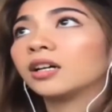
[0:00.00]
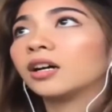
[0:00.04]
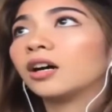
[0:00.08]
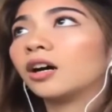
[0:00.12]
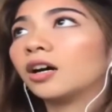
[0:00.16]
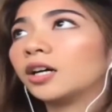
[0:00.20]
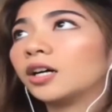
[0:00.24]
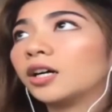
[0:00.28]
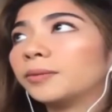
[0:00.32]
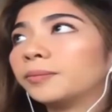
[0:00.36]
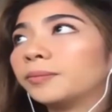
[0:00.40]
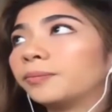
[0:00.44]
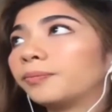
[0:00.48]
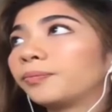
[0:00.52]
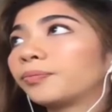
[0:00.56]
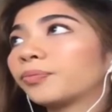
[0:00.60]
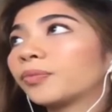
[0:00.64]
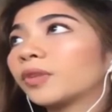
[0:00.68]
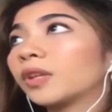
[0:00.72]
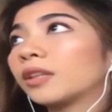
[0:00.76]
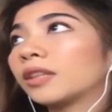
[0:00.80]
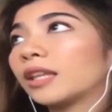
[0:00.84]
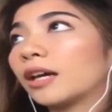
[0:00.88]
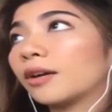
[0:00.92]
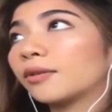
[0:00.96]
Um,
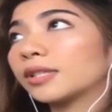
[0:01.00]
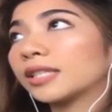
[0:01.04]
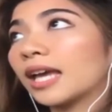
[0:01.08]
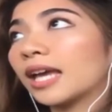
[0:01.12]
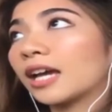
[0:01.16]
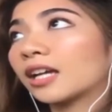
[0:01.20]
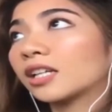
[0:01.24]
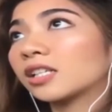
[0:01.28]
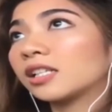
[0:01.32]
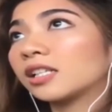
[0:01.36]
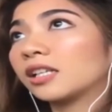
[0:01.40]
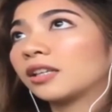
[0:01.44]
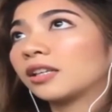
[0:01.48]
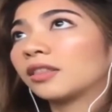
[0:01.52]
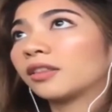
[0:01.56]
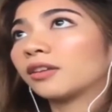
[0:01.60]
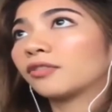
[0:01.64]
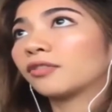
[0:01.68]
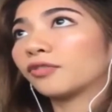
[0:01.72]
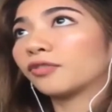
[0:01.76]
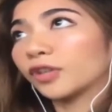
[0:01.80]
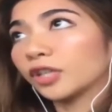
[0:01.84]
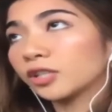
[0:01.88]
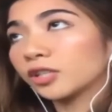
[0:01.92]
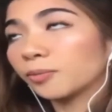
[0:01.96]
that was actually the
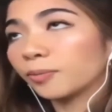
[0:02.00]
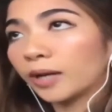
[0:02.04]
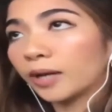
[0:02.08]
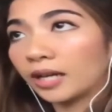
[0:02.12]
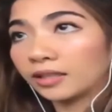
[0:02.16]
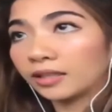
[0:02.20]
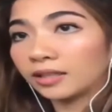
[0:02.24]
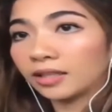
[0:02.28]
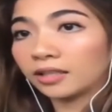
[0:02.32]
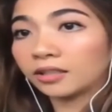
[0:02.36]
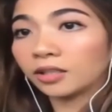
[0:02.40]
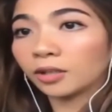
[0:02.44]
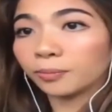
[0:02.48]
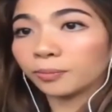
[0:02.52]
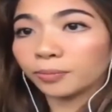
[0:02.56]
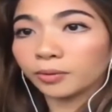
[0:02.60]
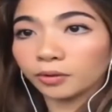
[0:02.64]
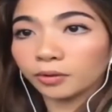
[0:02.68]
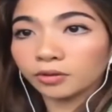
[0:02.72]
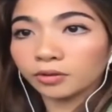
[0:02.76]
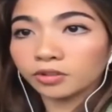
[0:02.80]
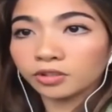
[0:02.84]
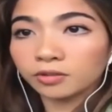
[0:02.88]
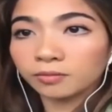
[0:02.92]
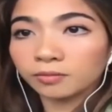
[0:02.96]
first brand that
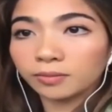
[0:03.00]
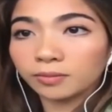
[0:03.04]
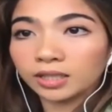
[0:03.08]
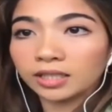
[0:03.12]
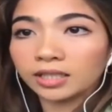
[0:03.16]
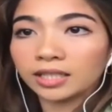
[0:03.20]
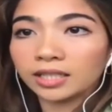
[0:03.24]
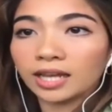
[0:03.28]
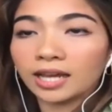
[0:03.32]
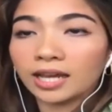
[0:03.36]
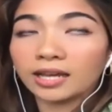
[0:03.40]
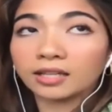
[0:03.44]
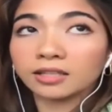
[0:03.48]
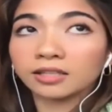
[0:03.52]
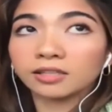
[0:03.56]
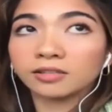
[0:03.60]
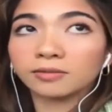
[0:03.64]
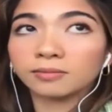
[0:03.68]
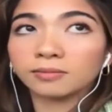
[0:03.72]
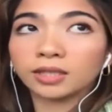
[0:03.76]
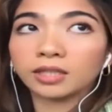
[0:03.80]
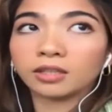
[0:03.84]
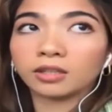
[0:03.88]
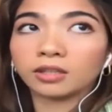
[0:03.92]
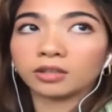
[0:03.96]
approached me and asked
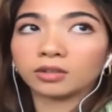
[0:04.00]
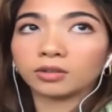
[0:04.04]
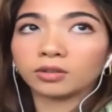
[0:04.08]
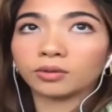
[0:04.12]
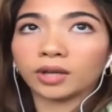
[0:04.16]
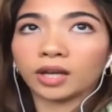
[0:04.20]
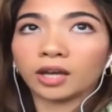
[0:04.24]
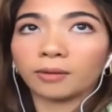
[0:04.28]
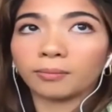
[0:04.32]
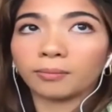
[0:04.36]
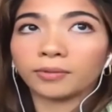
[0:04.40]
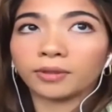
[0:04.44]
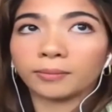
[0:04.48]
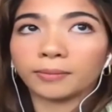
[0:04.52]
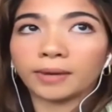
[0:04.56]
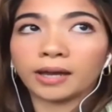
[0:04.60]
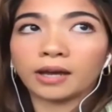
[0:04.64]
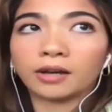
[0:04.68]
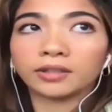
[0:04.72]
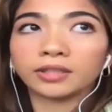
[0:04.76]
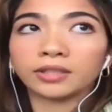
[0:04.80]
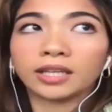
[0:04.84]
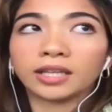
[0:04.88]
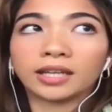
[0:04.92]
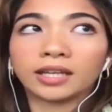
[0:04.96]
me to help them
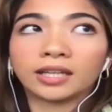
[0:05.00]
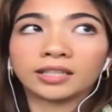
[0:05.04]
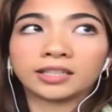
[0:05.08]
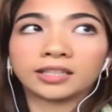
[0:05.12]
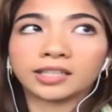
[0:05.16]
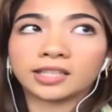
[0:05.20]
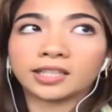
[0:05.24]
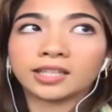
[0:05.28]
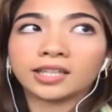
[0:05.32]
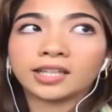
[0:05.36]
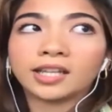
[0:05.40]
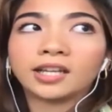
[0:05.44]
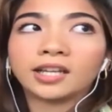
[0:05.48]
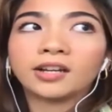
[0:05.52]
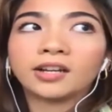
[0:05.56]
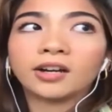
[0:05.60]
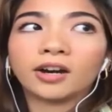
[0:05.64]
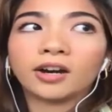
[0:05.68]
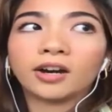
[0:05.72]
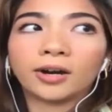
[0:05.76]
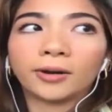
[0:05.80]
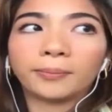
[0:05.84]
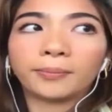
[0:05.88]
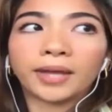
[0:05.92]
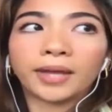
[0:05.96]
out and
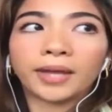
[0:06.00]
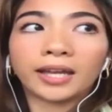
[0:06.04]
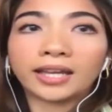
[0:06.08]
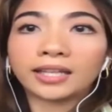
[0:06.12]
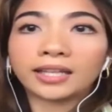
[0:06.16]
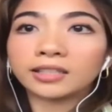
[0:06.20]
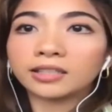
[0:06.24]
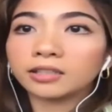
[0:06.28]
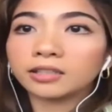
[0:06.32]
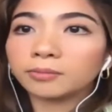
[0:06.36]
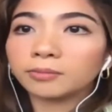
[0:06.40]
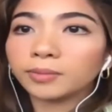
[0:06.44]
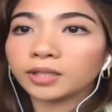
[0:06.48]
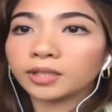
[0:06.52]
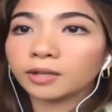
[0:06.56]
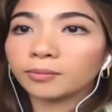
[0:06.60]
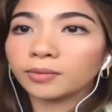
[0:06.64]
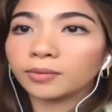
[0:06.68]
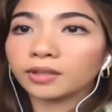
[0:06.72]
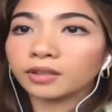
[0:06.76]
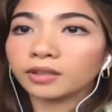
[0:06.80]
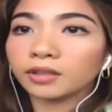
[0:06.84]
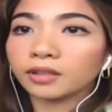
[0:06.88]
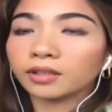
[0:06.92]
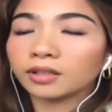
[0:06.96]
um, I ended up
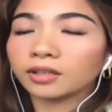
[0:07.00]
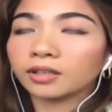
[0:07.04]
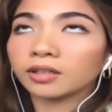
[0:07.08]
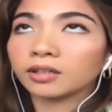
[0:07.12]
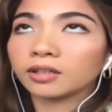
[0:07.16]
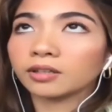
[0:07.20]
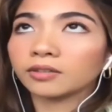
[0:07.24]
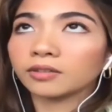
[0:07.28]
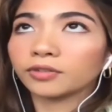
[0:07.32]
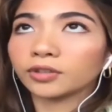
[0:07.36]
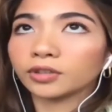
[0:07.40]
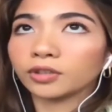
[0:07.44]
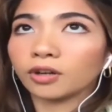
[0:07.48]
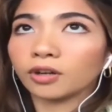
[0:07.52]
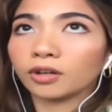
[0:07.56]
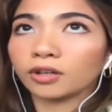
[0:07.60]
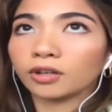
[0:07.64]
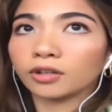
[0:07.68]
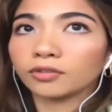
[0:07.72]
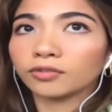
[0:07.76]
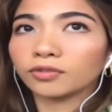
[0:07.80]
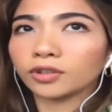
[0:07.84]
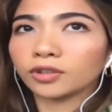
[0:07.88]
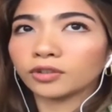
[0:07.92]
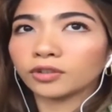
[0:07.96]
becoming their
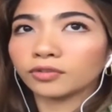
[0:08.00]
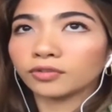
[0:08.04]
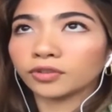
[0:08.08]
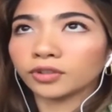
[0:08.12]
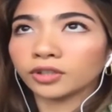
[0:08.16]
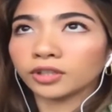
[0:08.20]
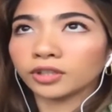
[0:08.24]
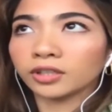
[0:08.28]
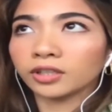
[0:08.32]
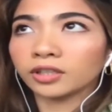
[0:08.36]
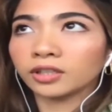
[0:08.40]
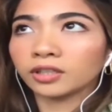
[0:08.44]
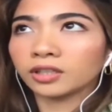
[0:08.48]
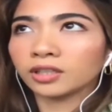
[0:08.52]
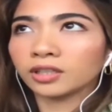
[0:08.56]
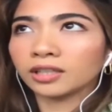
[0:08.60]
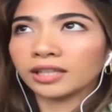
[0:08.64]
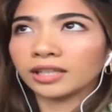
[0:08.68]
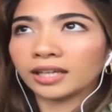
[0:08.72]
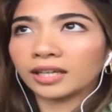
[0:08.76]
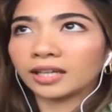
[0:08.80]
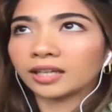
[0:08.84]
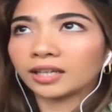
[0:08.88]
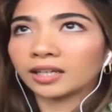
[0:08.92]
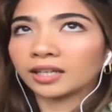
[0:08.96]
photographer for
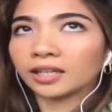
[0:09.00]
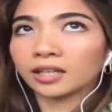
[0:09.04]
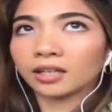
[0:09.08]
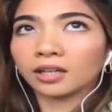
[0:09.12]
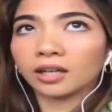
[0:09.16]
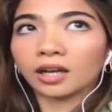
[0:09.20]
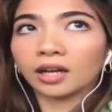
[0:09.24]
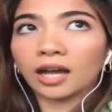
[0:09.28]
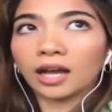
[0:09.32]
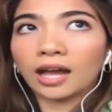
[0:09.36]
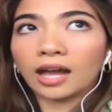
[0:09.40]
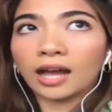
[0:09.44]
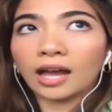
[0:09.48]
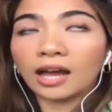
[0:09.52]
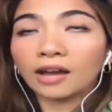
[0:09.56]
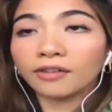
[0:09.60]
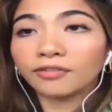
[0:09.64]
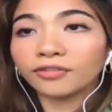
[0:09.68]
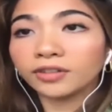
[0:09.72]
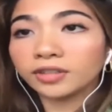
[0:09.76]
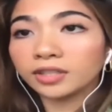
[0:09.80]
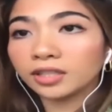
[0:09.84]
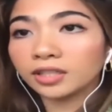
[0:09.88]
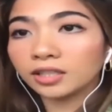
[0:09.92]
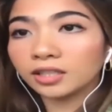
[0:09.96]
like half
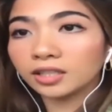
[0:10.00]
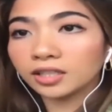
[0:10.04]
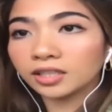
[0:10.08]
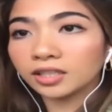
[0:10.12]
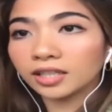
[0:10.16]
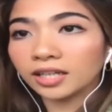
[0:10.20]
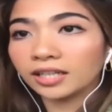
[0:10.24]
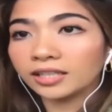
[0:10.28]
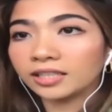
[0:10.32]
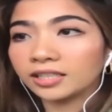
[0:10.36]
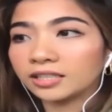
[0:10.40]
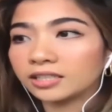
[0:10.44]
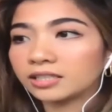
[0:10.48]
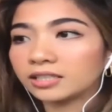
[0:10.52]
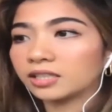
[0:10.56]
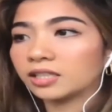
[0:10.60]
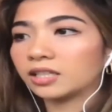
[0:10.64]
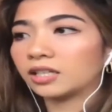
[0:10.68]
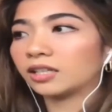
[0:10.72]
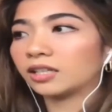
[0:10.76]
a year, and it's